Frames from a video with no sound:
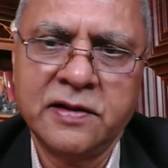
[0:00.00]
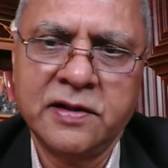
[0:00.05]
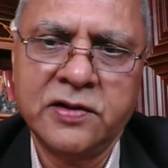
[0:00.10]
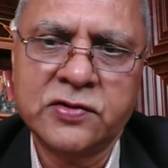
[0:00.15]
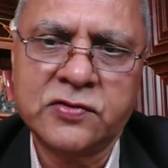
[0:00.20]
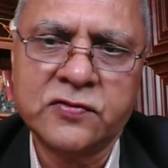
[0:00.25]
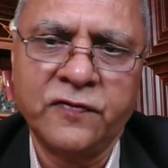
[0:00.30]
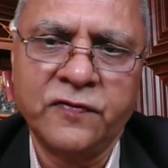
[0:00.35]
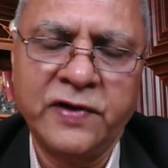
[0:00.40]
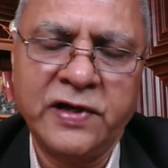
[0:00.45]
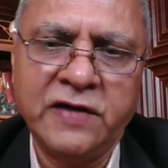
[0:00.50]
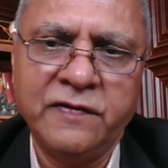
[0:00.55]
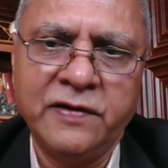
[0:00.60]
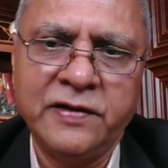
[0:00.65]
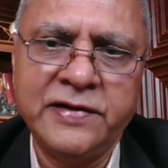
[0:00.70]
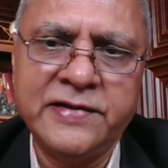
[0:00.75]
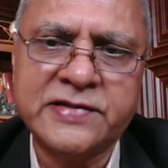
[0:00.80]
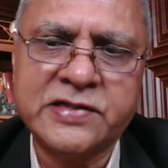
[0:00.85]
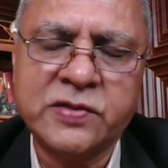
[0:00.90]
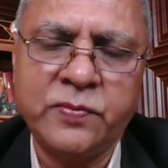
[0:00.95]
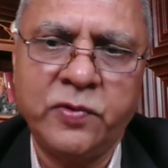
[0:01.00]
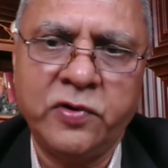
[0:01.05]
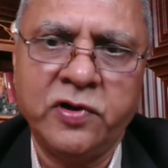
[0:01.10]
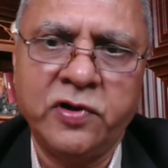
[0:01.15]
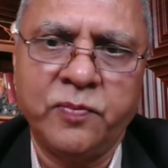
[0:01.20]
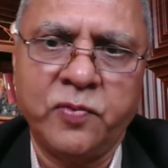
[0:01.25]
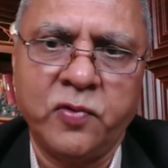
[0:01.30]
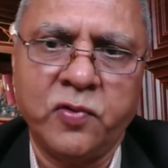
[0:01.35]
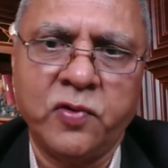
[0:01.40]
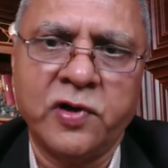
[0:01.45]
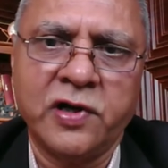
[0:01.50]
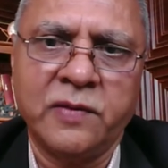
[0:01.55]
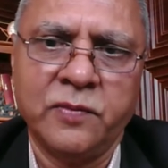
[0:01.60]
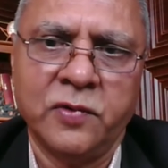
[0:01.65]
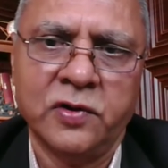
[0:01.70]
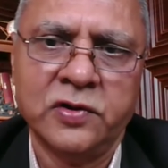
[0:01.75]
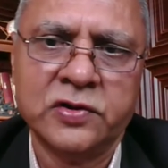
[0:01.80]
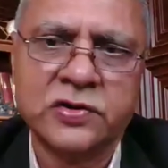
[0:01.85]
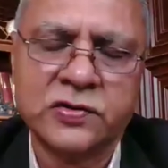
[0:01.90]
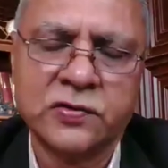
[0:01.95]
So we have a distributor program
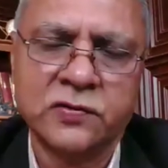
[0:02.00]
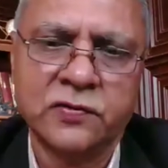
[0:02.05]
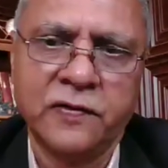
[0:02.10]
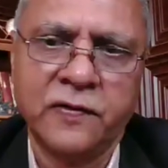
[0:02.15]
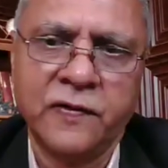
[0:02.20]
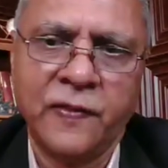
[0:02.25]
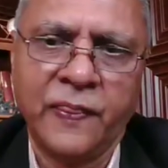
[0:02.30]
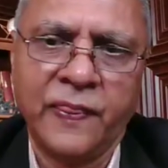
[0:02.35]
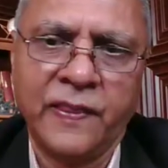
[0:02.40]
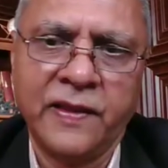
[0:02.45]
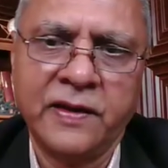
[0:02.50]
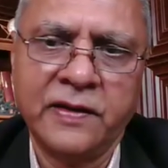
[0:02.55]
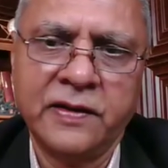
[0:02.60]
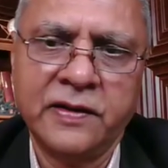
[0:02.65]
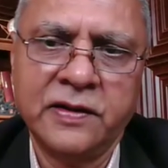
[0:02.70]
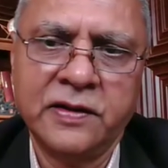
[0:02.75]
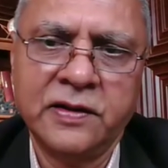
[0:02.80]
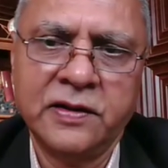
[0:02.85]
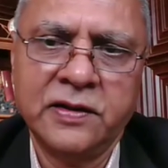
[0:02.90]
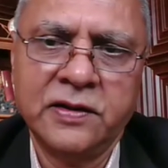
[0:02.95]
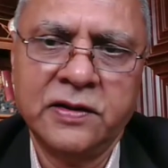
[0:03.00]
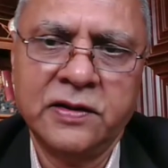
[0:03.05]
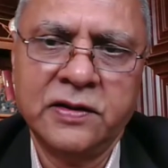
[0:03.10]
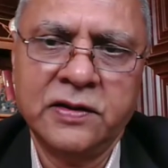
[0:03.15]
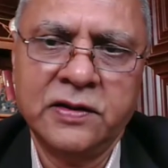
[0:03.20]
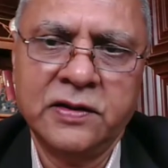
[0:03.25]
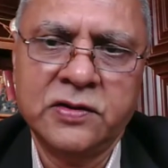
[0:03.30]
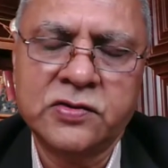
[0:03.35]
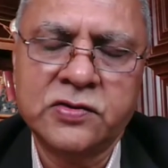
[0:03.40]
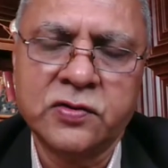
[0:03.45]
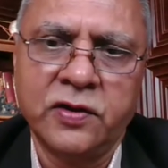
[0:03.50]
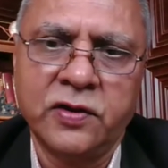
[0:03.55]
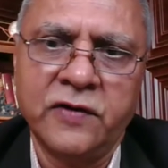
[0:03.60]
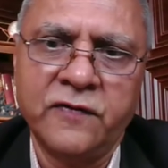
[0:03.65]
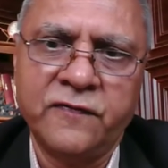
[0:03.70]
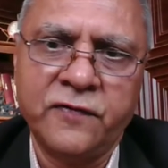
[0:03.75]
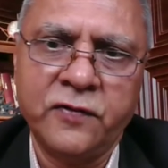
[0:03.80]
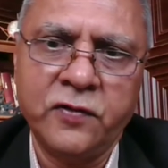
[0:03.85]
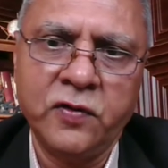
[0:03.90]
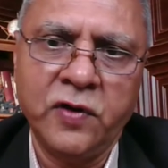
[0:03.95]
also. So
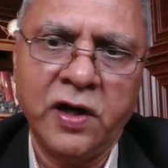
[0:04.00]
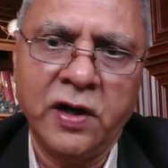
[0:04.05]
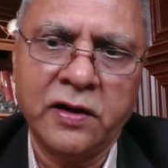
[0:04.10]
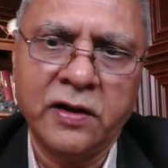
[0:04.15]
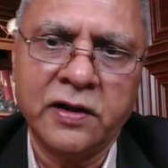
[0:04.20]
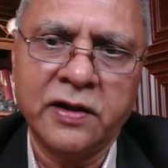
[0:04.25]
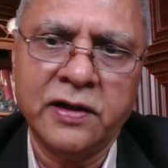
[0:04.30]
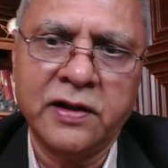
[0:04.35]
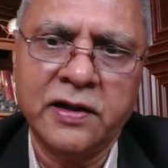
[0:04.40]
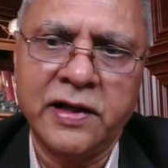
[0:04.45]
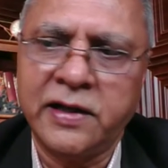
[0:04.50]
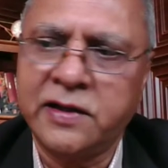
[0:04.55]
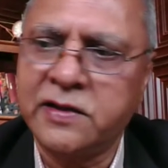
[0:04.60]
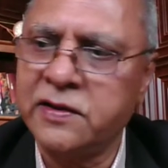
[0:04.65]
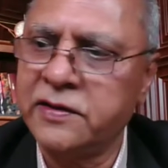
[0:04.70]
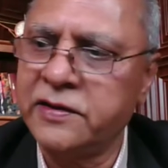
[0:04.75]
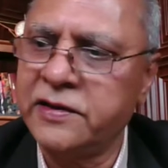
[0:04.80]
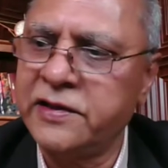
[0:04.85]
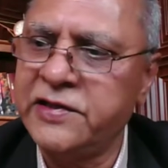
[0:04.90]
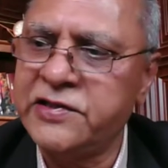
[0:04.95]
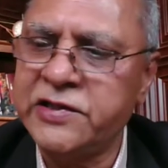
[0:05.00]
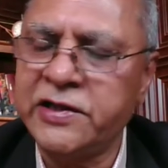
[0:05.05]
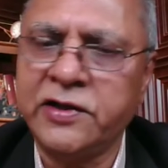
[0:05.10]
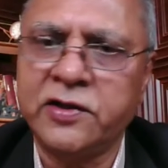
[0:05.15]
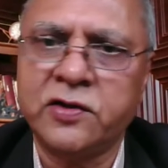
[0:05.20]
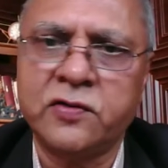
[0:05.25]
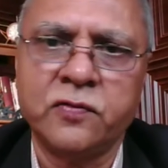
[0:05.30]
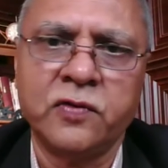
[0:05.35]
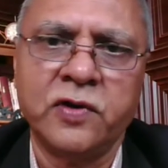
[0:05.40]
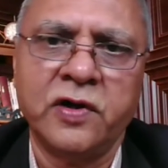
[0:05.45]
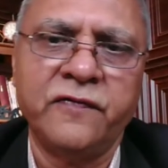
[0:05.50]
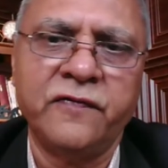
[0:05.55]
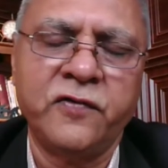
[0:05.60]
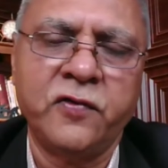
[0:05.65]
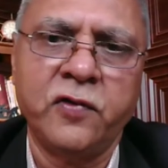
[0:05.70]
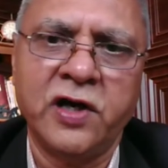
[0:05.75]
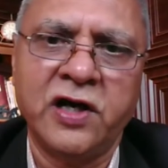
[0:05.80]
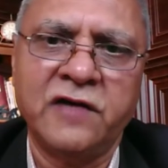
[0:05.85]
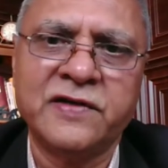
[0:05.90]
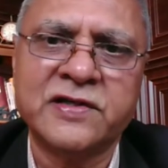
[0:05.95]
if you are like teaching to, if
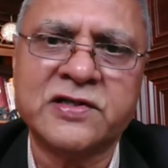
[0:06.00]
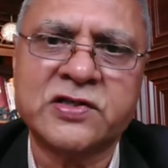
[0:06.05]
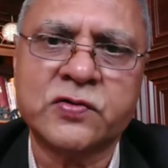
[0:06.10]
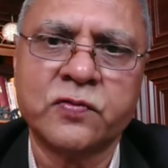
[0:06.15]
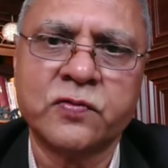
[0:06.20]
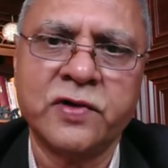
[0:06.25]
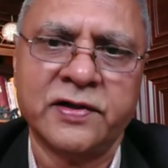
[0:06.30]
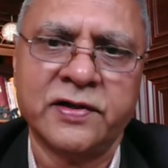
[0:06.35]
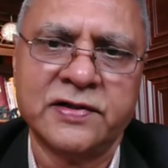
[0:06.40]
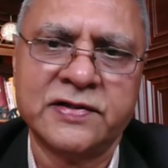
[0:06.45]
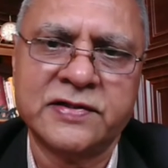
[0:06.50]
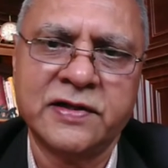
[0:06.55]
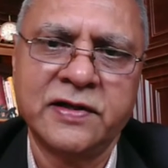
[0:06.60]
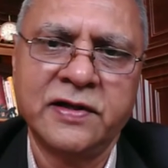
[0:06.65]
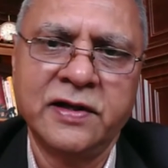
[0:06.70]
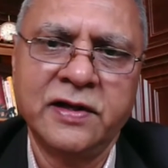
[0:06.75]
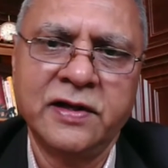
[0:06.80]
you have a students,